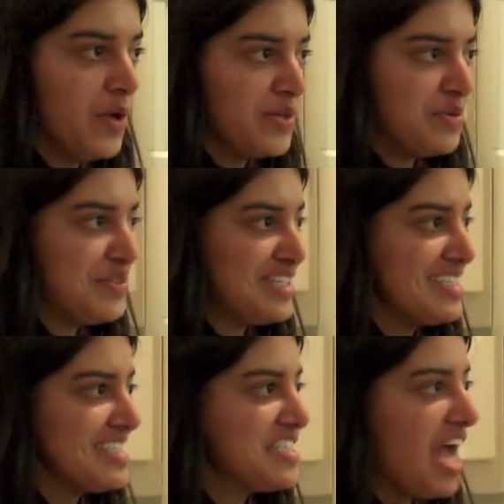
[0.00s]
You
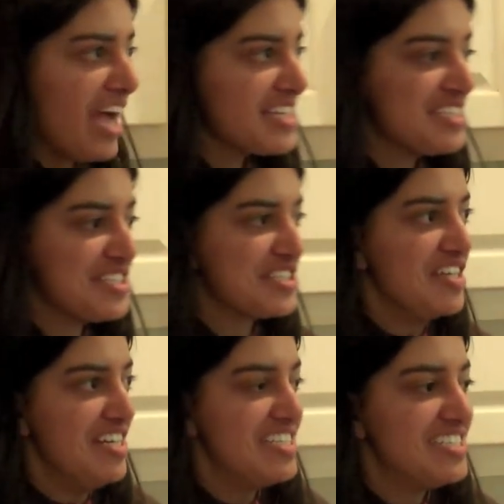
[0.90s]
didn't check your
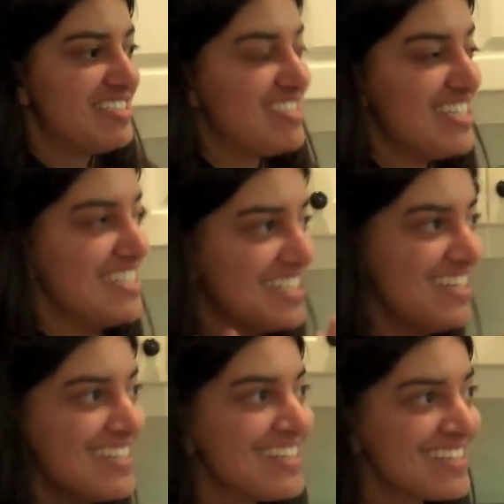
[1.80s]

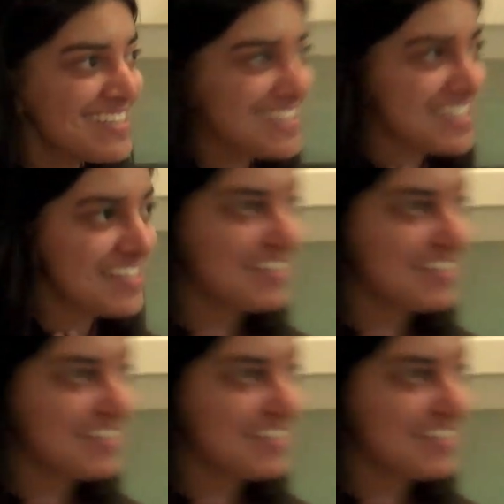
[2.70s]
conditions?